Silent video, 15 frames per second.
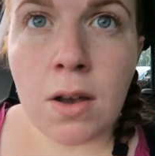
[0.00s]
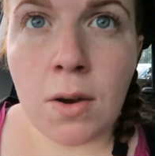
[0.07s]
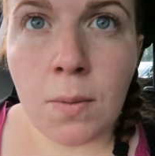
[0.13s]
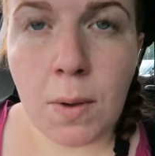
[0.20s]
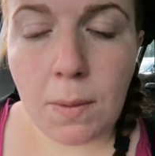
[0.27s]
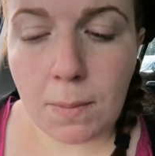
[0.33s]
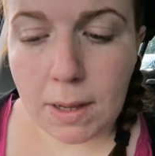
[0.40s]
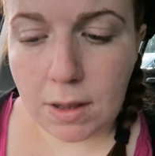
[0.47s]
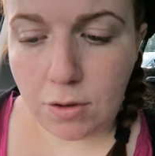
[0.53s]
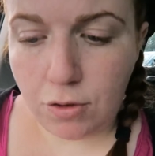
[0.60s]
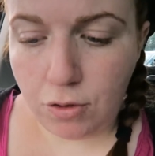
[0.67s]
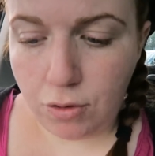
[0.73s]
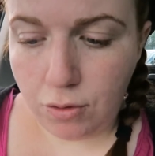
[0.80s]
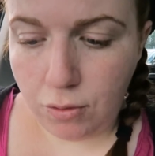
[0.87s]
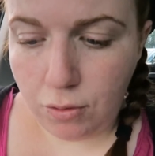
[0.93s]
We went
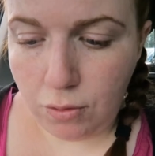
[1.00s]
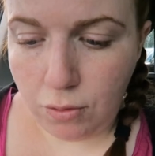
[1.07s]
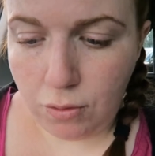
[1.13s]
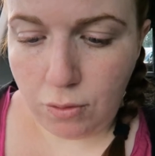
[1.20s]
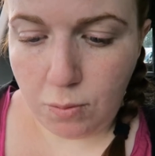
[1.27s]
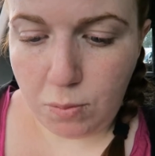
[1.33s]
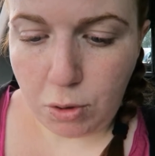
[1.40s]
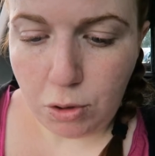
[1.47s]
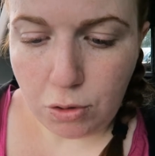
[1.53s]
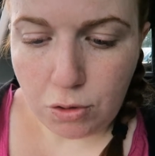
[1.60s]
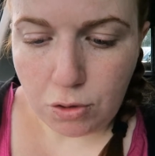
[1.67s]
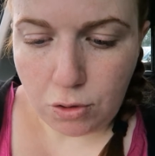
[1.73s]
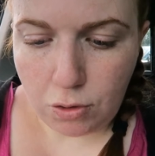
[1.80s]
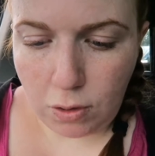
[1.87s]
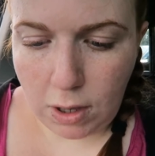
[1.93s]
to
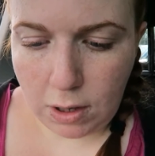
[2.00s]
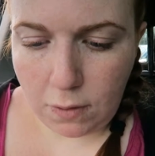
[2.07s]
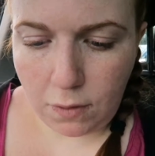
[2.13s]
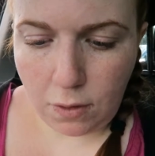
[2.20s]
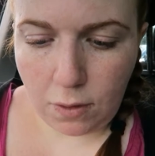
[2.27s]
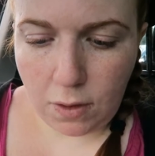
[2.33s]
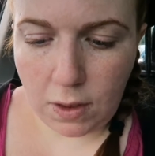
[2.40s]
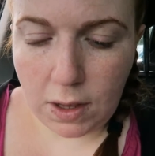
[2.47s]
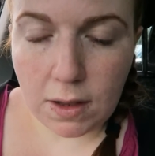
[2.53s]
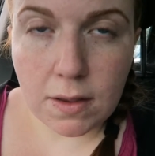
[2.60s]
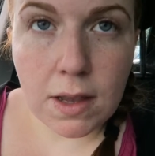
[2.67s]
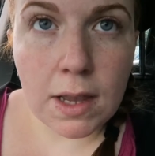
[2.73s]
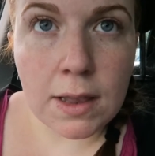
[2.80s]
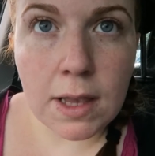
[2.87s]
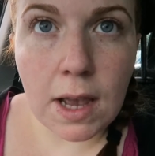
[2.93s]
Boots to get a few
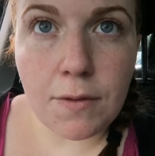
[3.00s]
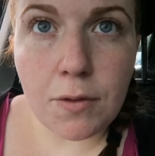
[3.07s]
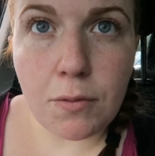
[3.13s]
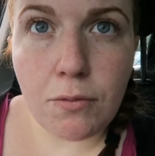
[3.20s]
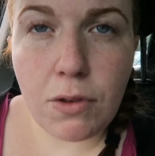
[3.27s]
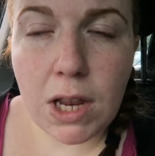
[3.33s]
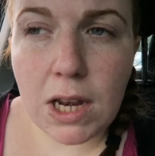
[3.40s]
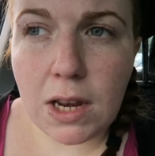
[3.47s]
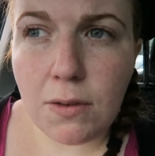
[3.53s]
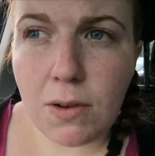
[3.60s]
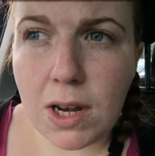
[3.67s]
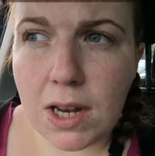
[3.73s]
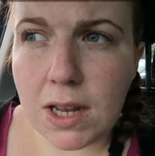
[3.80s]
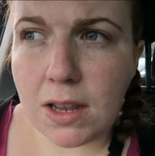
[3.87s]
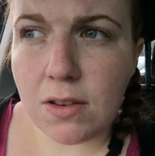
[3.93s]
things, and they have a really
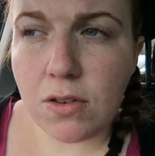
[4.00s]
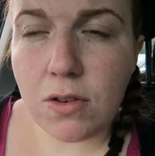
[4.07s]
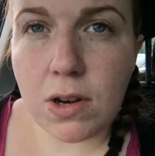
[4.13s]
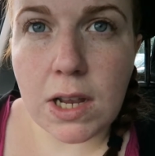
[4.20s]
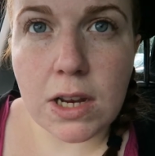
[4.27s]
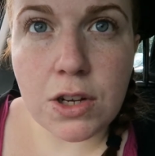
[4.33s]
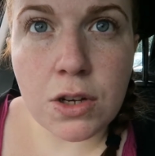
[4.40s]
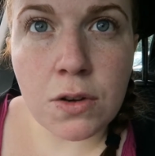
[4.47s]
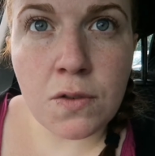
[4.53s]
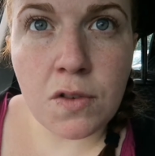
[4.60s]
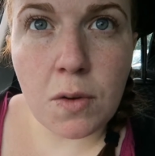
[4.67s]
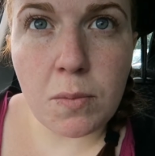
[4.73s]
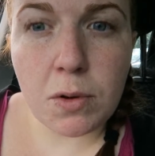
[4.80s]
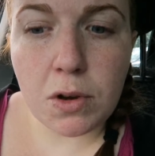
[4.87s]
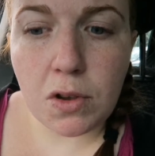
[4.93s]
nice collection
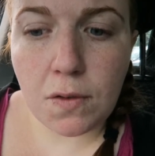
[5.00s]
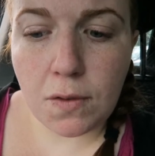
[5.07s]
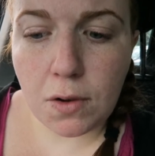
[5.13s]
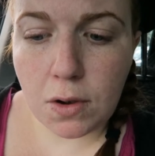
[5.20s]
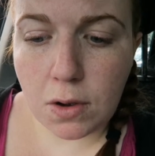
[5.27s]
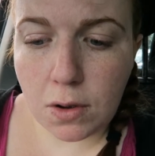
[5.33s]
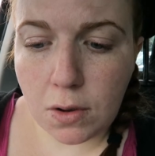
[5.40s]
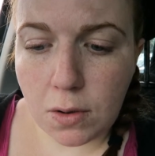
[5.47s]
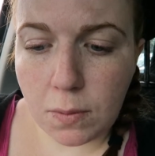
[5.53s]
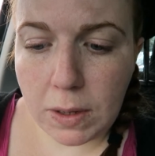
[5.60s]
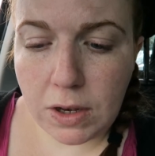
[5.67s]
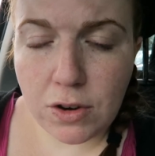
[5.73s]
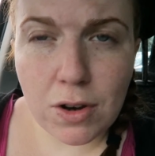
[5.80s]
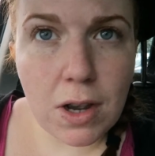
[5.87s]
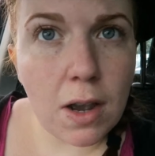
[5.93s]
for boys for
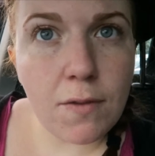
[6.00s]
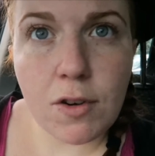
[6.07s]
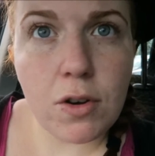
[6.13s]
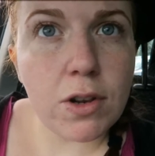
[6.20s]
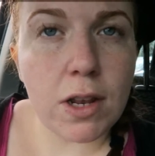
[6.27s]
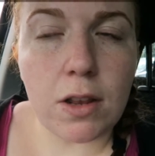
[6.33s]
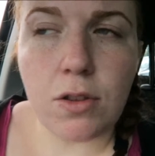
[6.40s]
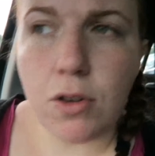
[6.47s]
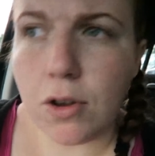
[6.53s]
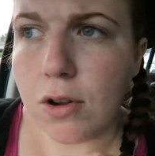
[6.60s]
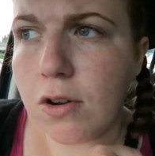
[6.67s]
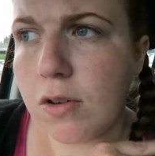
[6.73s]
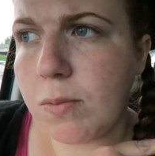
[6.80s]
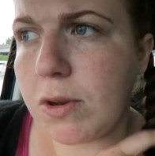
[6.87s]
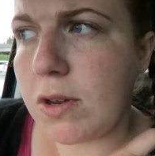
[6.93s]
winter. I haven't looked at the
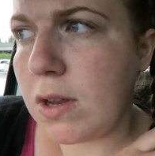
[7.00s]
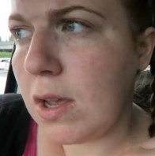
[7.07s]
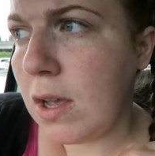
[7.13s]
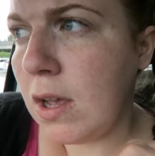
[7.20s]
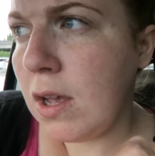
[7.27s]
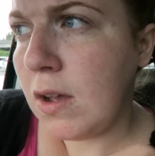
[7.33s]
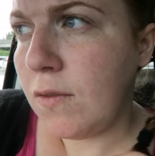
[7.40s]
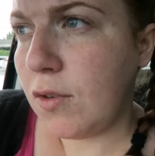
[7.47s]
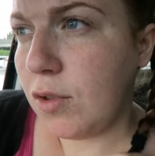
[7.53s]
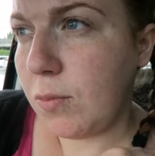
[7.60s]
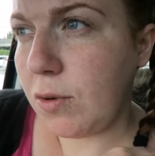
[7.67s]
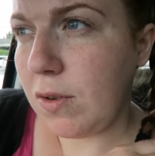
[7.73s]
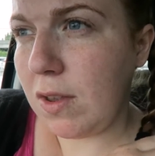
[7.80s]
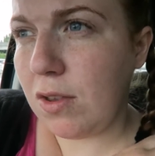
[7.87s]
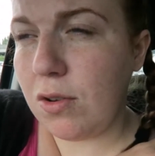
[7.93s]
girls, but for the
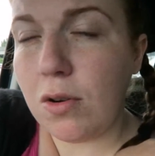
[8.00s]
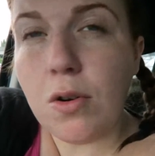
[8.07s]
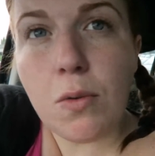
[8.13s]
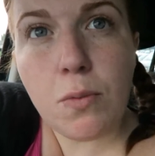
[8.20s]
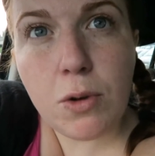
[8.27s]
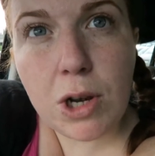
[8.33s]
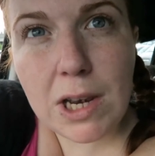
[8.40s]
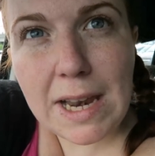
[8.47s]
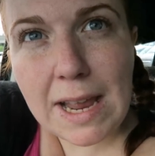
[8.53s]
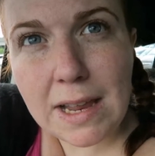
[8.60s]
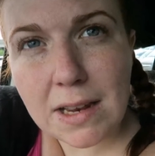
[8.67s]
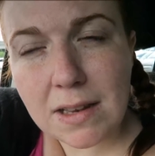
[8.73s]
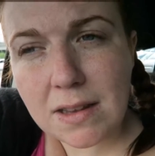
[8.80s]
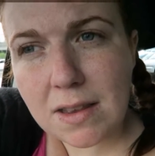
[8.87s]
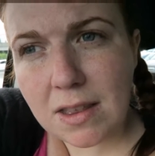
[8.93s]
boys it's all a
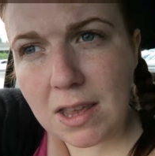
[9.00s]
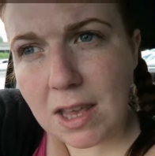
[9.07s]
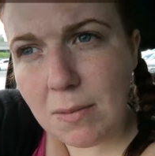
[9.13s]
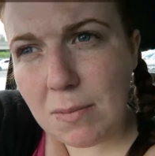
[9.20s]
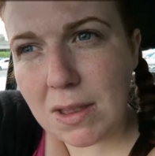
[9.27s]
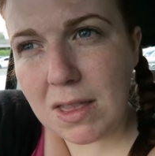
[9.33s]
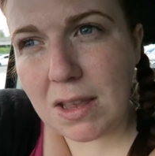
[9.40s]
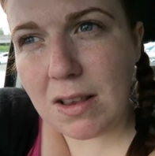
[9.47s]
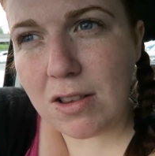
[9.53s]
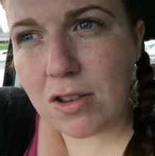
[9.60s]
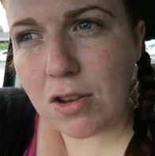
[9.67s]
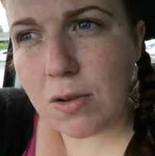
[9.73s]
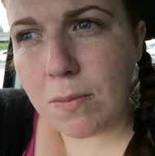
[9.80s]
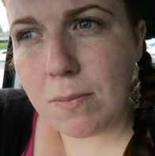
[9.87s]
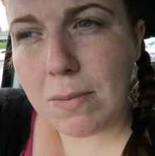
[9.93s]
woodland theme, and there's
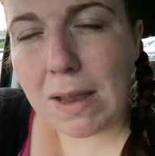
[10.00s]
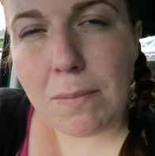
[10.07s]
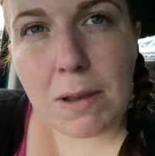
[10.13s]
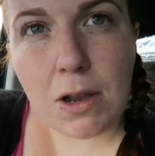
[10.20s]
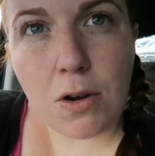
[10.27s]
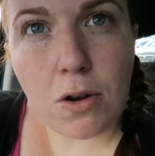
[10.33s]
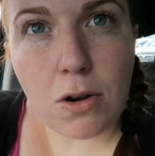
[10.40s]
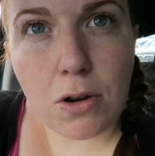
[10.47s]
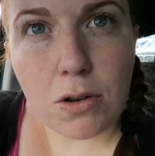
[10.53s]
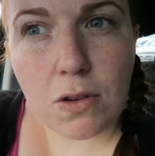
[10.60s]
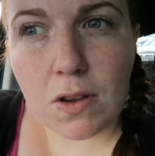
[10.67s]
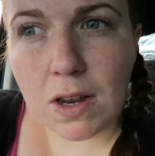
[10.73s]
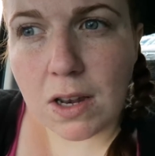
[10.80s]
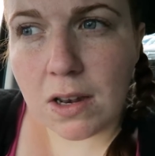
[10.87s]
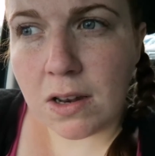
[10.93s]
some baby
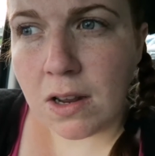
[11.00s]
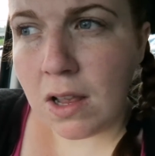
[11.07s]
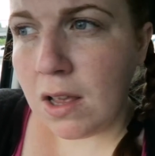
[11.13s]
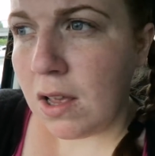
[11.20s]
cords, and